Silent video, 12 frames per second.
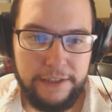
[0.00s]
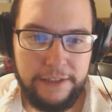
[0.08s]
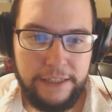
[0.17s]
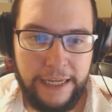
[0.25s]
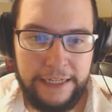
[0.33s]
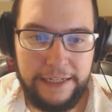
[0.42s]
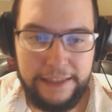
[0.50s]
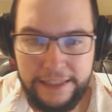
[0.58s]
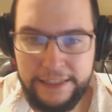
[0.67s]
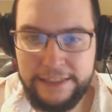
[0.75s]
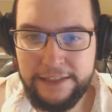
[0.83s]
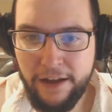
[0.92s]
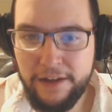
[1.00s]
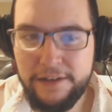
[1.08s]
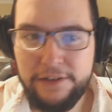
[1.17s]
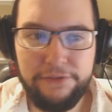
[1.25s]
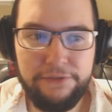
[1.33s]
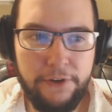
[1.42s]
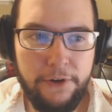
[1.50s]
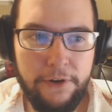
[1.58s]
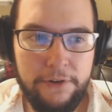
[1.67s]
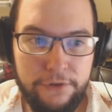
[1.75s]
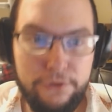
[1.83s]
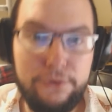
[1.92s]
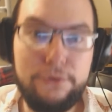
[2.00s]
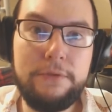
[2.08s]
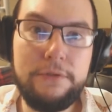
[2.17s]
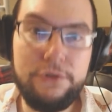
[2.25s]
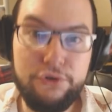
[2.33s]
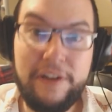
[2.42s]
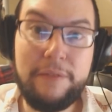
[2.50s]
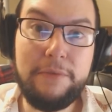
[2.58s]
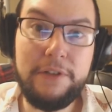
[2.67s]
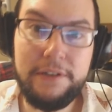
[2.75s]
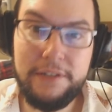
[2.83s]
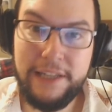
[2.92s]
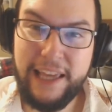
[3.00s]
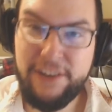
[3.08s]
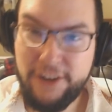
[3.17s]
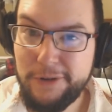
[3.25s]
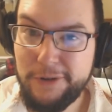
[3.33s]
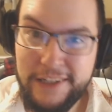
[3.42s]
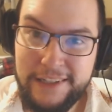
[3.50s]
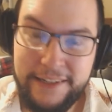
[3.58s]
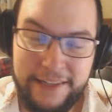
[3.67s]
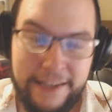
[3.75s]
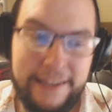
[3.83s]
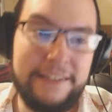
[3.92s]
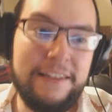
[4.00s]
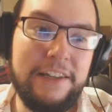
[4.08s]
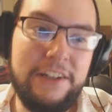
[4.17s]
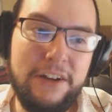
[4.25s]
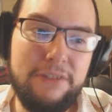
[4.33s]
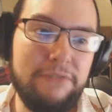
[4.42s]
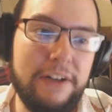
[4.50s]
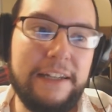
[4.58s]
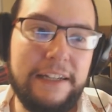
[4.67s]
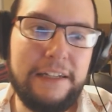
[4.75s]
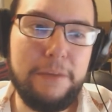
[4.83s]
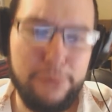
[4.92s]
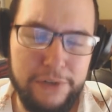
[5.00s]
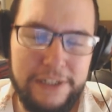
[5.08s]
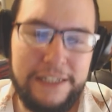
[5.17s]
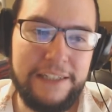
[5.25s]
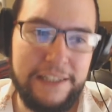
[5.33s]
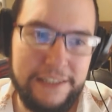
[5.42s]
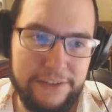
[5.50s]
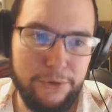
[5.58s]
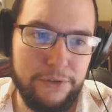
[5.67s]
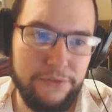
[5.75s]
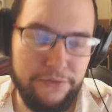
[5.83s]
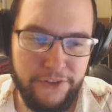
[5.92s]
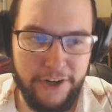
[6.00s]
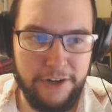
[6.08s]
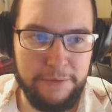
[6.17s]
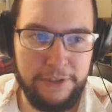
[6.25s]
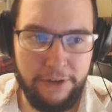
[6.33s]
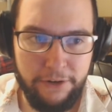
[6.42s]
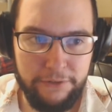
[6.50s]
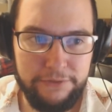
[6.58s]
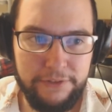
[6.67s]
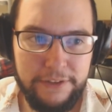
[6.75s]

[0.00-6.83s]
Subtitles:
And I think it's hard enough for new streamers to get noticed as it is, that you don't really need to breed this sort of environment of,